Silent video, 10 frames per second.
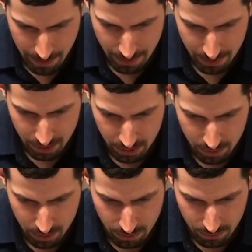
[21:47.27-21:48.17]

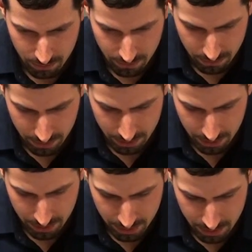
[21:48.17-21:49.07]
Echo
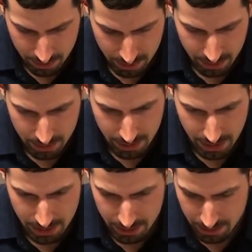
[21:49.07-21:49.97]

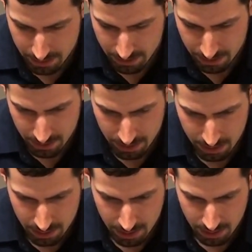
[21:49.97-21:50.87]
data,
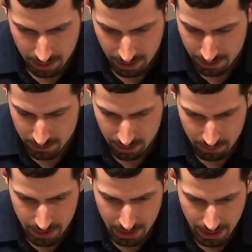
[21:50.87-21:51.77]
and it's going to
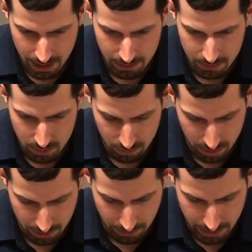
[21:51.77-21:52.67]
be named
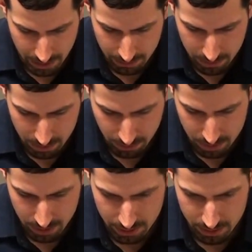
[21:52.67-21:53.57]
whatever I named it,
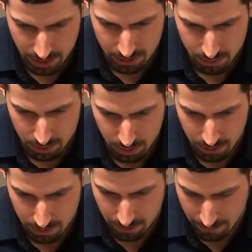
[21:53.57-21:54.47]
which in this case was quote.